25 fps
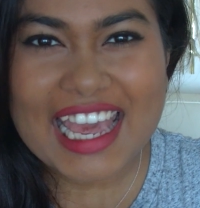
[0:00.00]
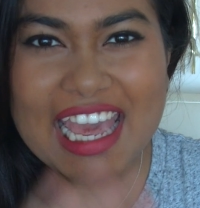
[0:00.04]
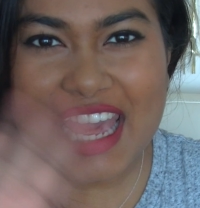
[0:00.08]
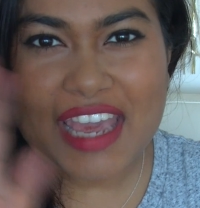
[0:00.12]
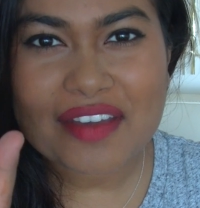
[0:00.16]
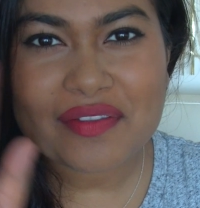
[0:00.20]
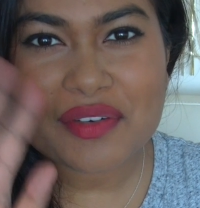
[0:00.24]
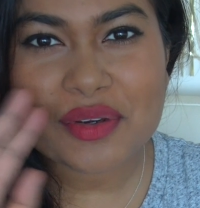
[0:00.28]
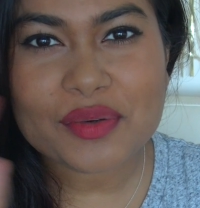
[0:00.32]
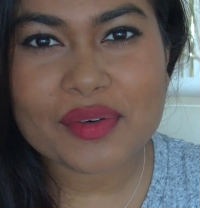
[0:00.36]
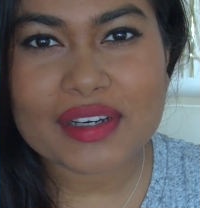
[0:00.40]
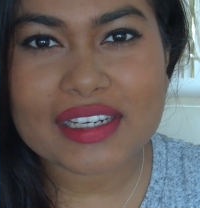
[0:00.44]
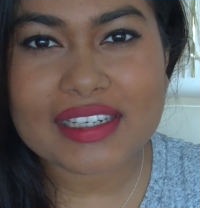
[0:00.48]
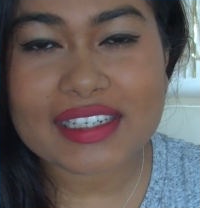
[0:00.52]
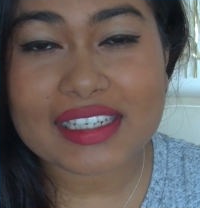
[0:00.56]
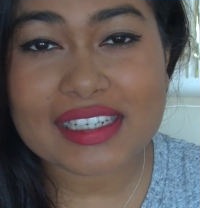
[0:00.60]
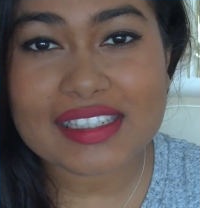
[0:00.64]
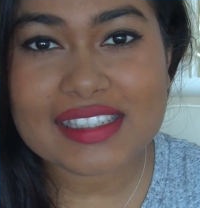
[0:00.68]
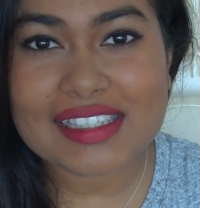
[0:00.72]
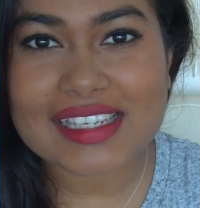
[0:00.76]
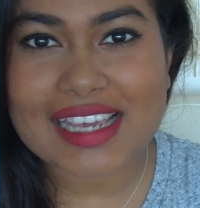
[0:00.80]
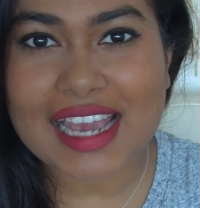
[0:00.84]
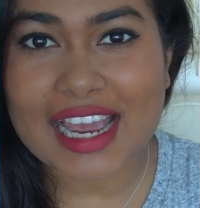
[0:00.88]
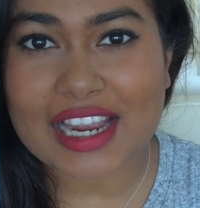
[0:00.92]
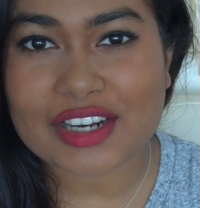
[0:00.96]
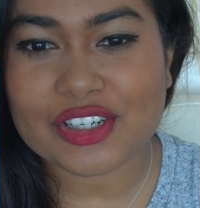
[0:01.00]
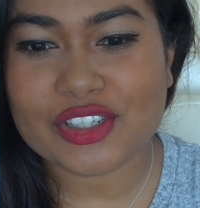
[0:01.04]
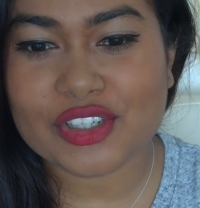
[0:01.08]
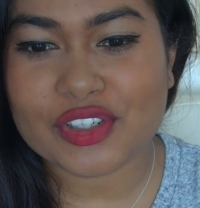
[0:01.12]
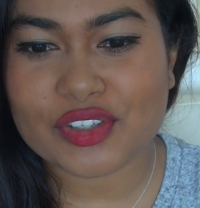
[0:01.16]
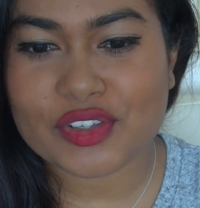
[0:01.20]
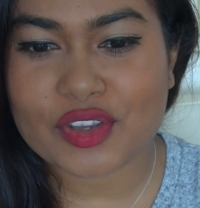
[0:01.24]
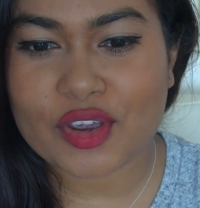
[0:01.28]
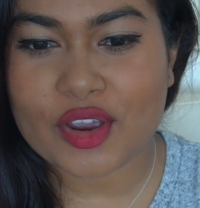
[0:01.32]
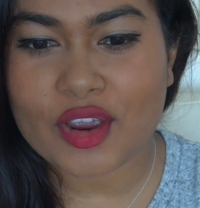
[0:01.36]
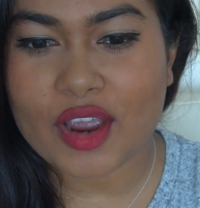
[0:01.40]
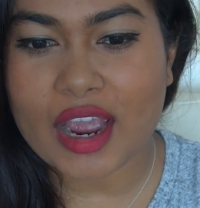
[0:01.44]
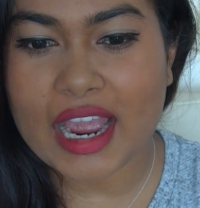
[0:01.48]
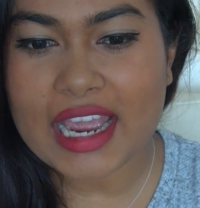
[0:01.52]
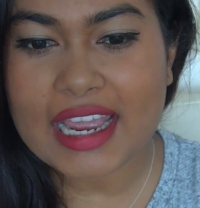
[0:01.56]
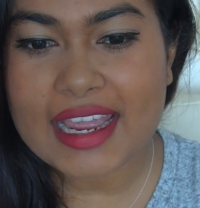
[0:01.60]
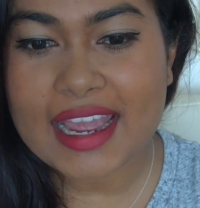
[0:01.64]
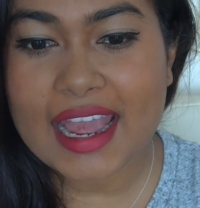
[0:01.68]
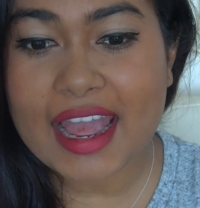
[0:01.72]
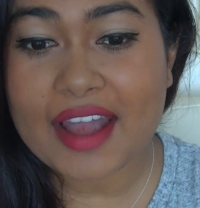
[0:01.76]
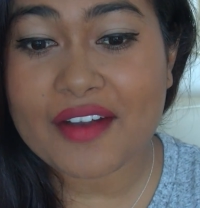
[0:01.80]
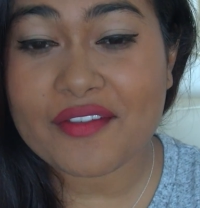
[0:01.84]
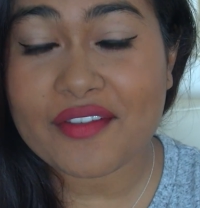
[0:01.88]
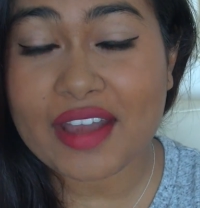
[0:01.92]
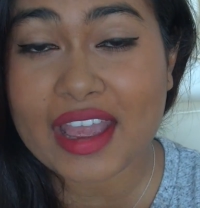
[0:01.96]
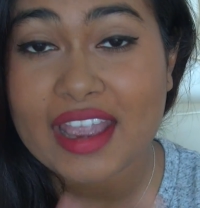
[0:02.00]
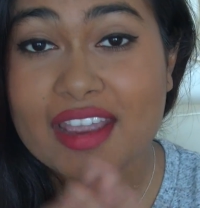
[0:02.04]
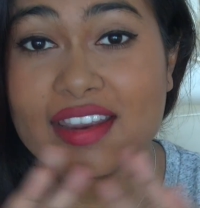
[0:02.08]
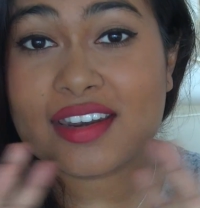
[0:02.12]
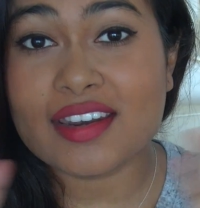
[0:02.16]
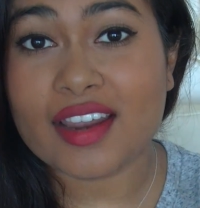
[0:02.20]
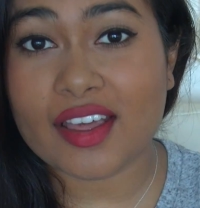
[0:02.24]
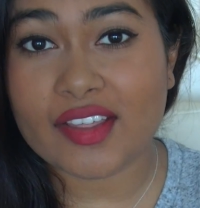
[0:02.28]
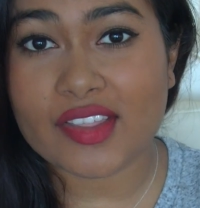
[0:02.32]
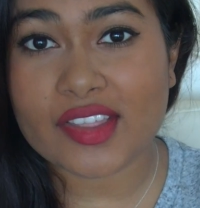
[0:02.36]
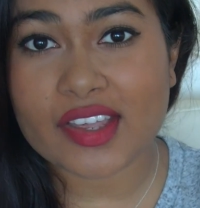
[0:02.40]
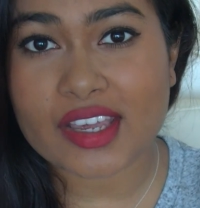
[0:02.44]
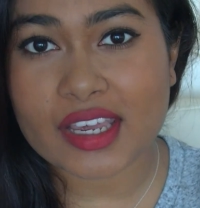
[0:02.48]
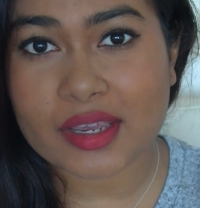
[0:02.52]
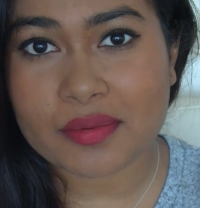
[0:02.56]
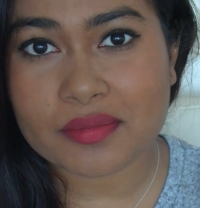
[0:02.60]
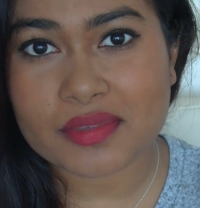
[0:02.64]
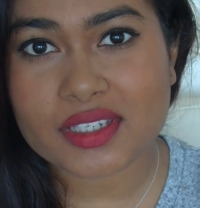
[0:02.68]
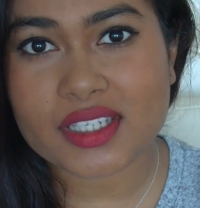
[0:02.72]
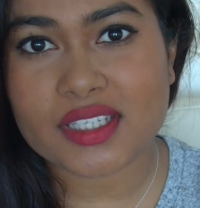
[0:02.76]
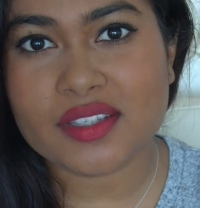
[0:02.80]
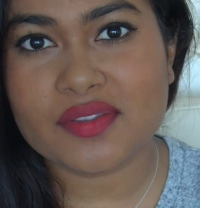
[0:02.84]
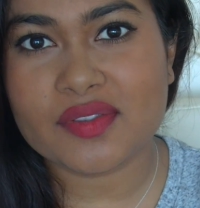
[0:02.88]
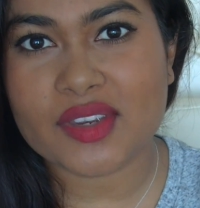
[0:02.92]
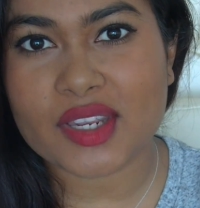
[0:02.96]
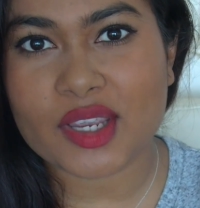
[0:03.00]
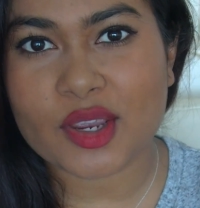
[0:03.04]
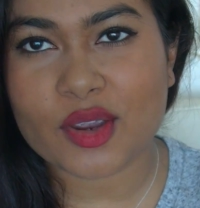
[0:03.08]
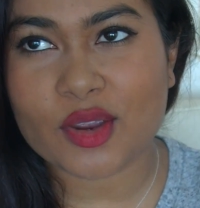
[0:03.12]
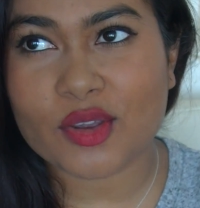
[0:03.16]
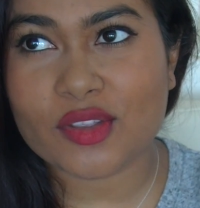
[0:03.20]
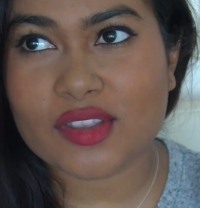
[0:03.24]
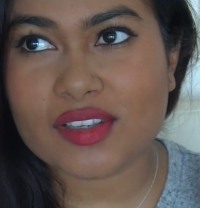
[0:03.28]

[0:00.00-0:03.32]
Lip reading: Hey everyone, it's Yash. So I have another Empties video.